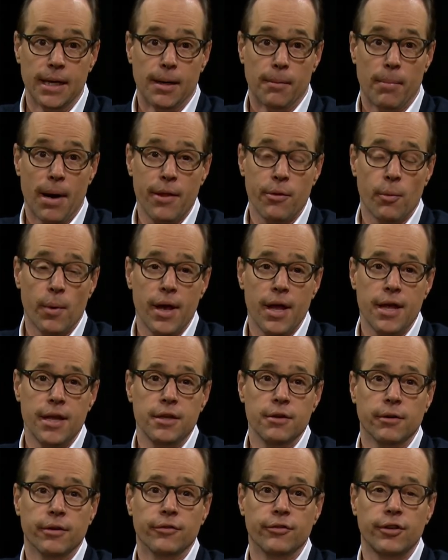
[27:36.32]
By the way,
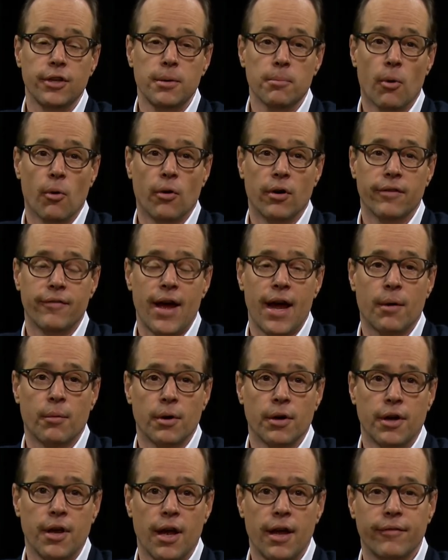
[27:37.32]
you can see more of
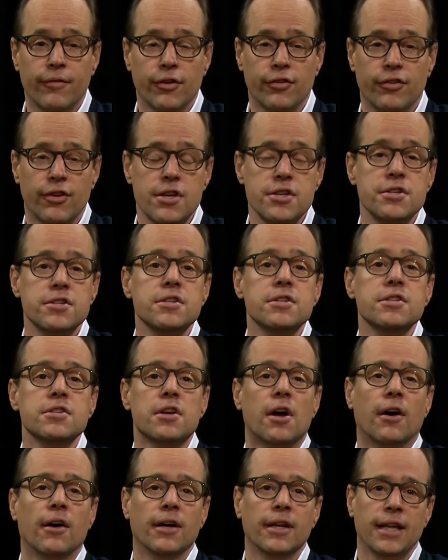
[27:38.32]
our conversations
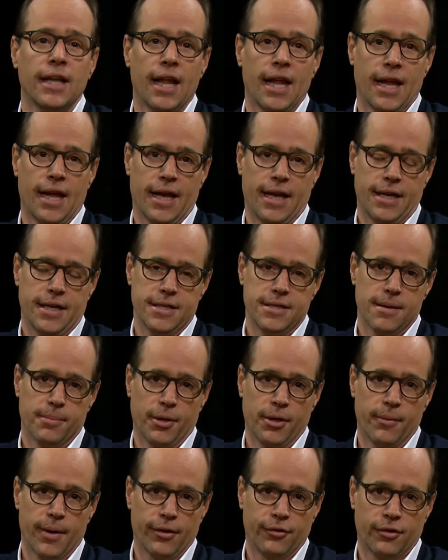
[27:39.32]
online at
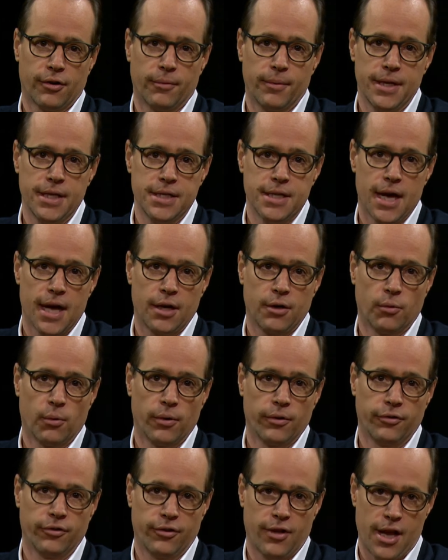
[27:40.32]

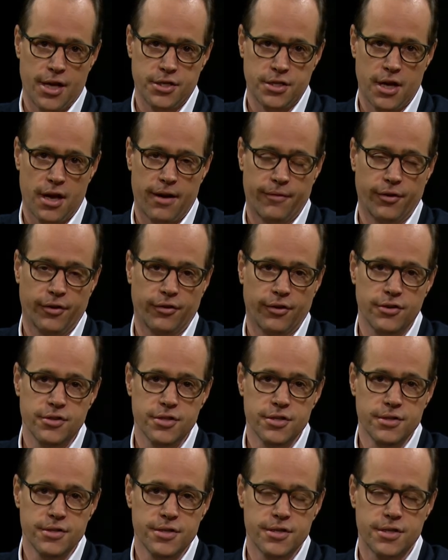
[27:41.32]
wsre.org slash
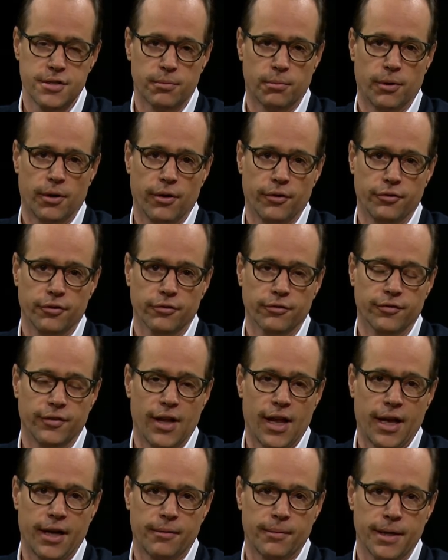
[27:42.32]
conversations. We're also
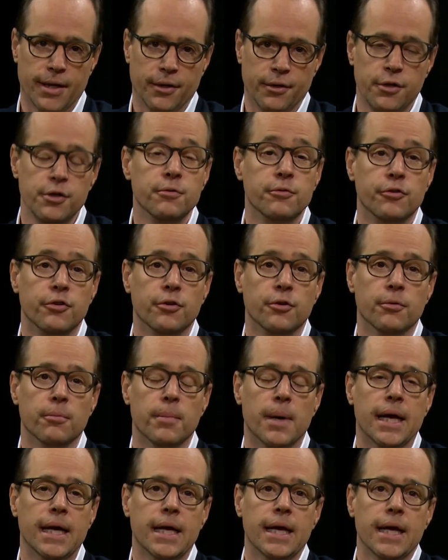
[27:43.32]
flying around
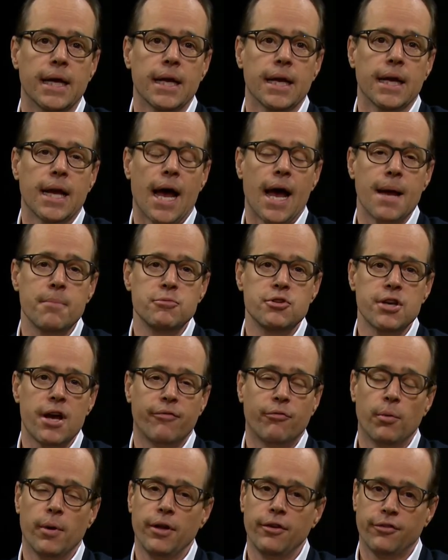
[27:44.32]
YouTube. I'm
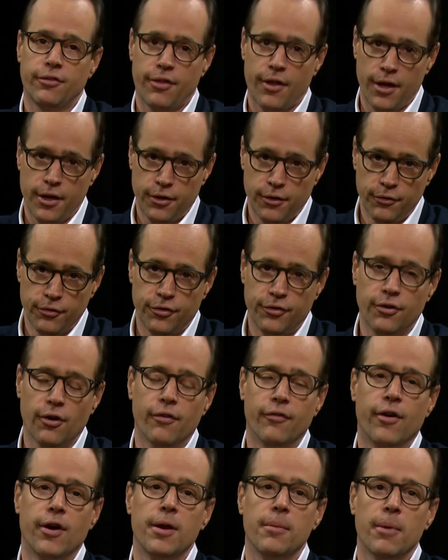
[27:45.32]
Jeff Weeks. Thank you
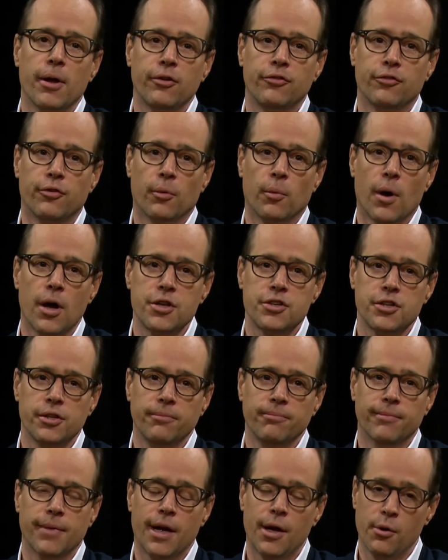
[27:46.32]
so very much for
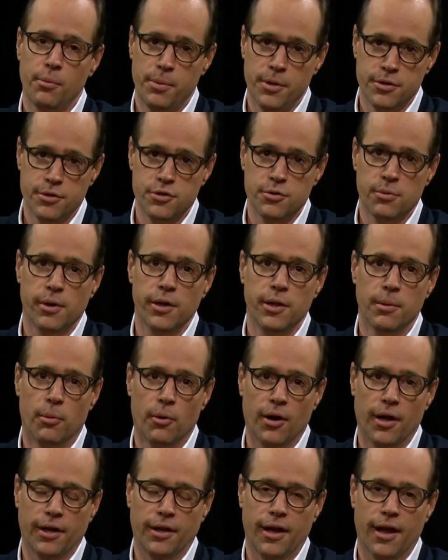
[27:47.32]
watching. I hope you enjoyed the
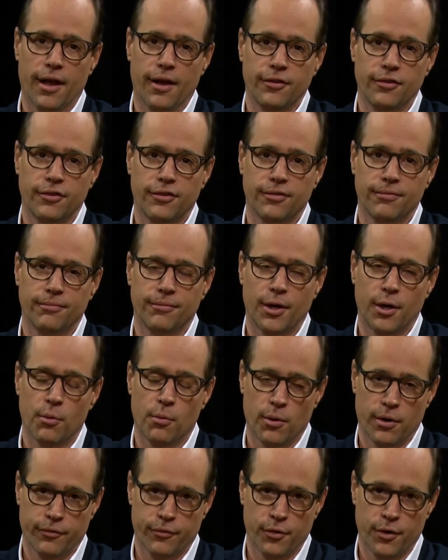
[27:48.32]
broadcast. Take
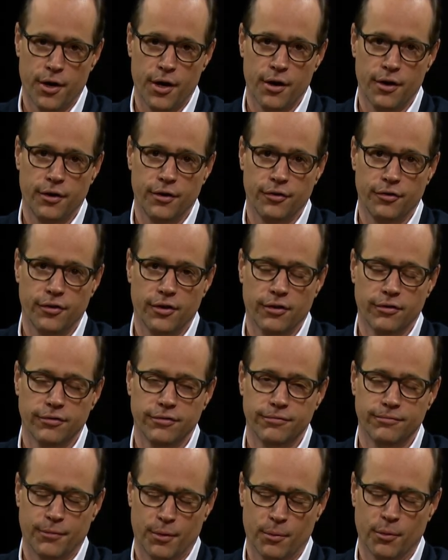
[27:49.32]
wonderful care of yourself,
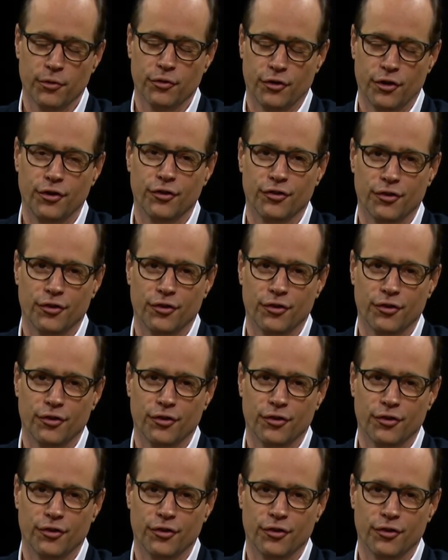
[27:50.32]
and we'll see you